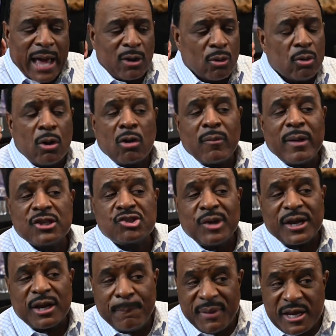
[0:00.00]
don't go around
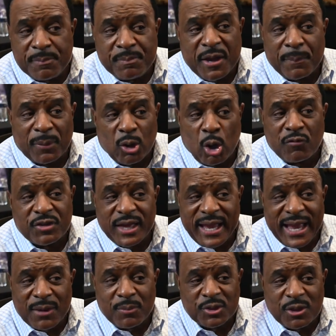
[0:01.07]
trying to beat people over the
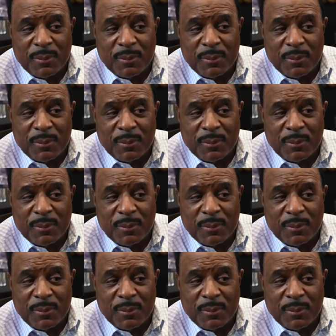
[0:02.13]
head with